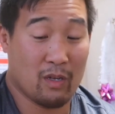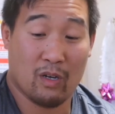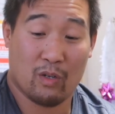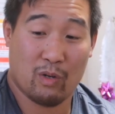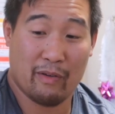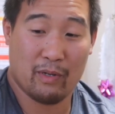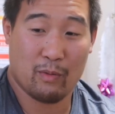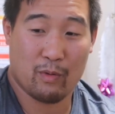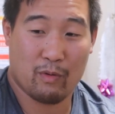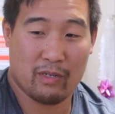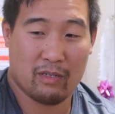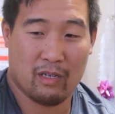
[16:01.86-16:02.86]
Do I have any
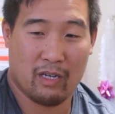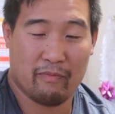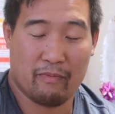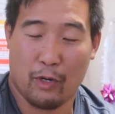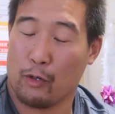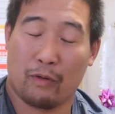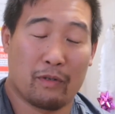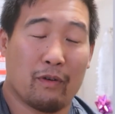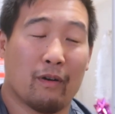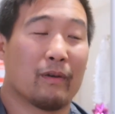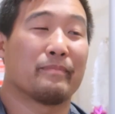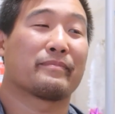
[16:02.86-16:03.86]
regrets in life? No, I do
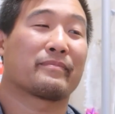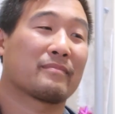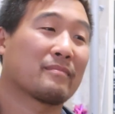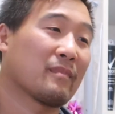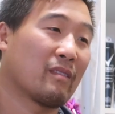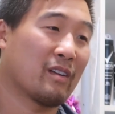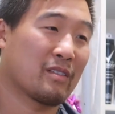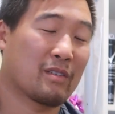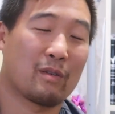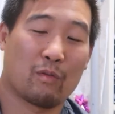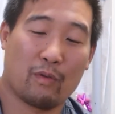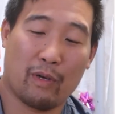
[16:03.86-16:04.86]
not. Not a
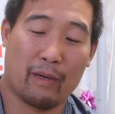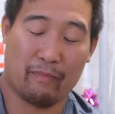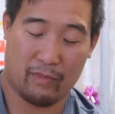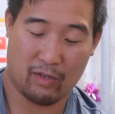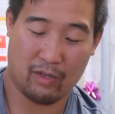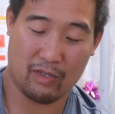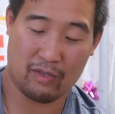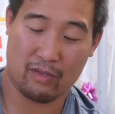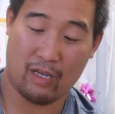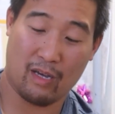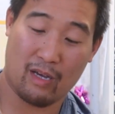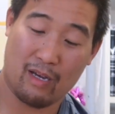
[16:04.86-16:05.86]
single regret. Because
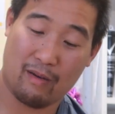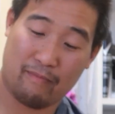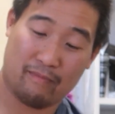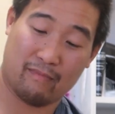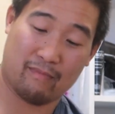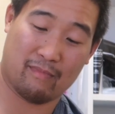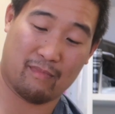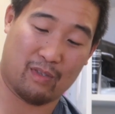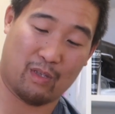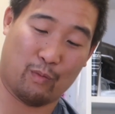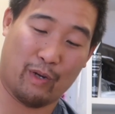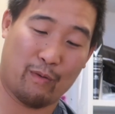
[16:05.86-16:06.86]

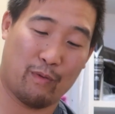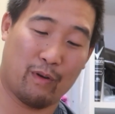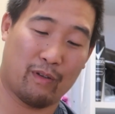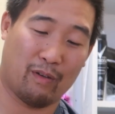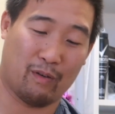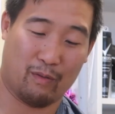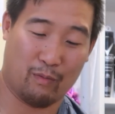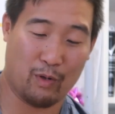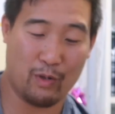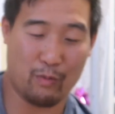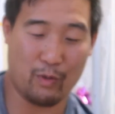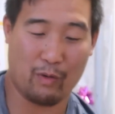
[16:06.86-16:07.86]
the way we
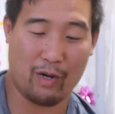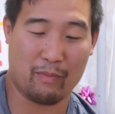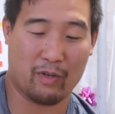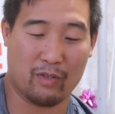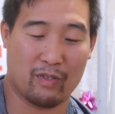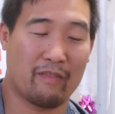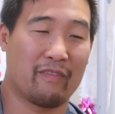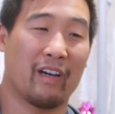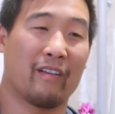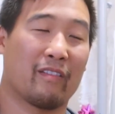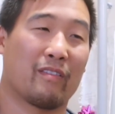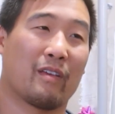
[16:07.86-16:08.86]
only regret because you've
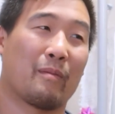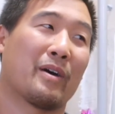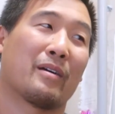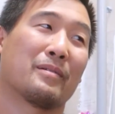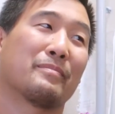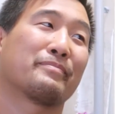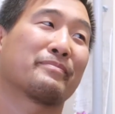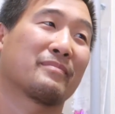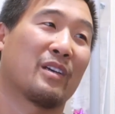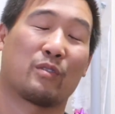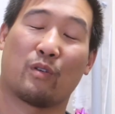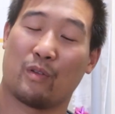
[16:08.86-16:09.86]
done nothing about it.
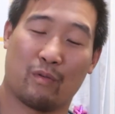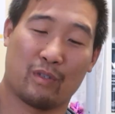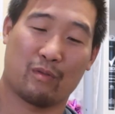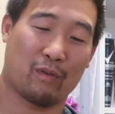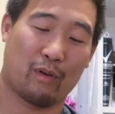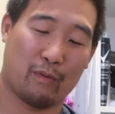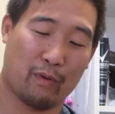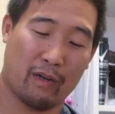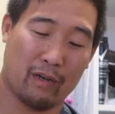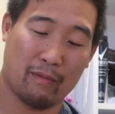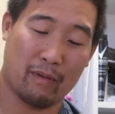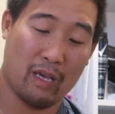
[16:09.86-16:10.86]
That's the only reason we only
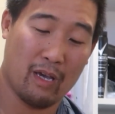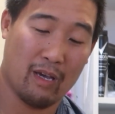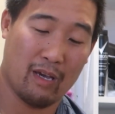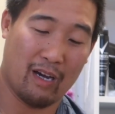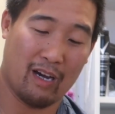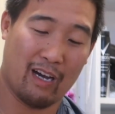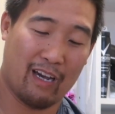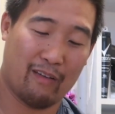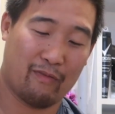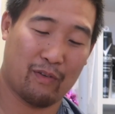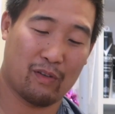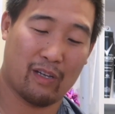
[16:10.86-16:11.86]
regret it.
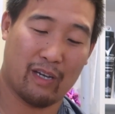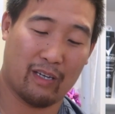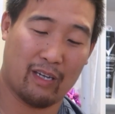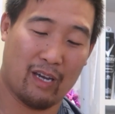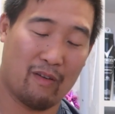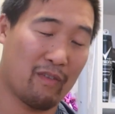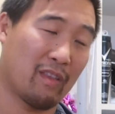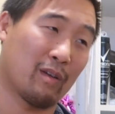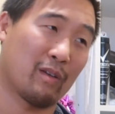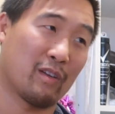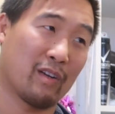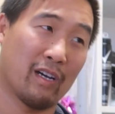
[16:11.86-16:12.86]
I feel like
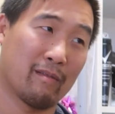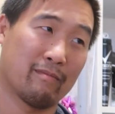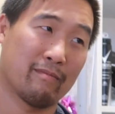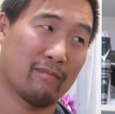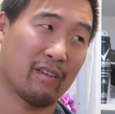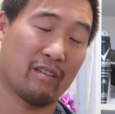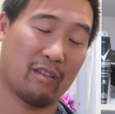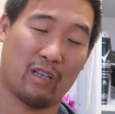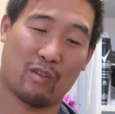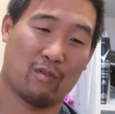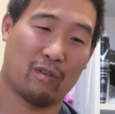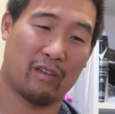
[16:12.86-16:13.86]
everything you've done, anything
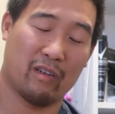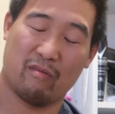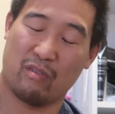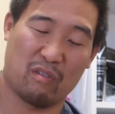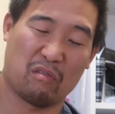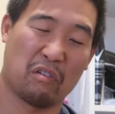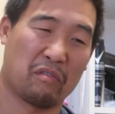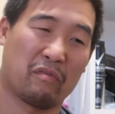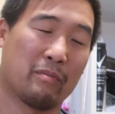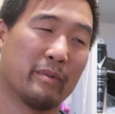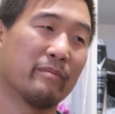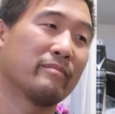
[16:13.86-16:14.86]
that's wrong you don't need to learn
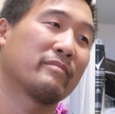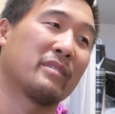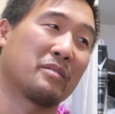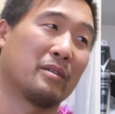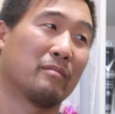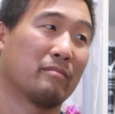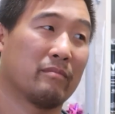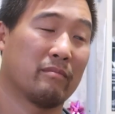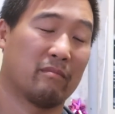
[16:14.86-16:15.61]
from it. That's it.